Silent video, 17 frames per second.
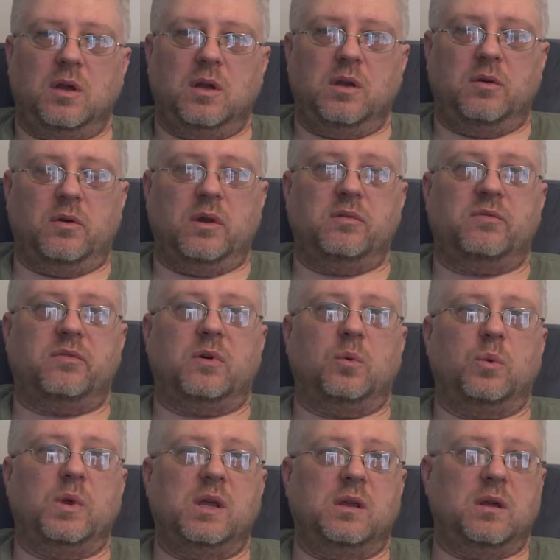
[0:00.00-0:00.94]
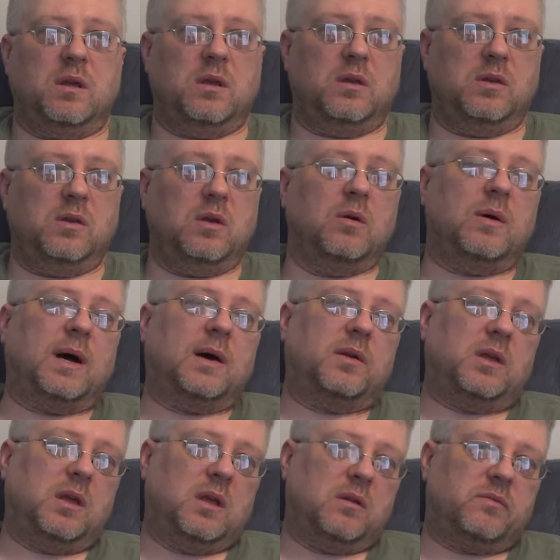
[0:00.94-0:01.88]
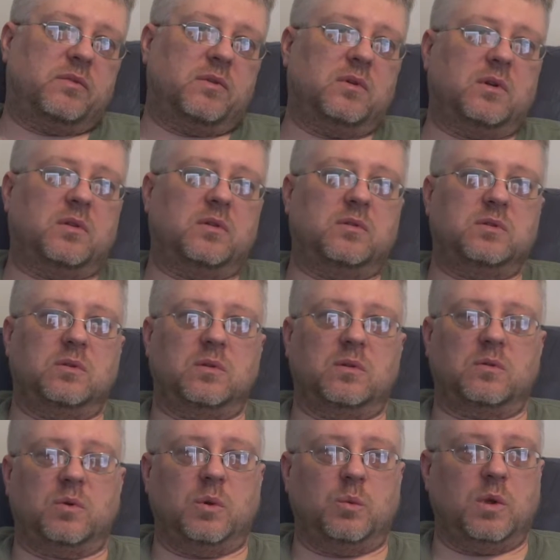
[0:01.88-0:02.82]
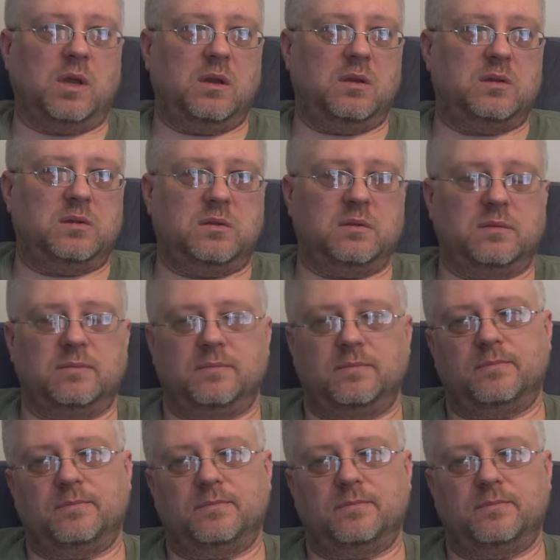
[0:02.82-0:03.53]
you're in for a weekend, you go out again for another 2 or 3 weeks.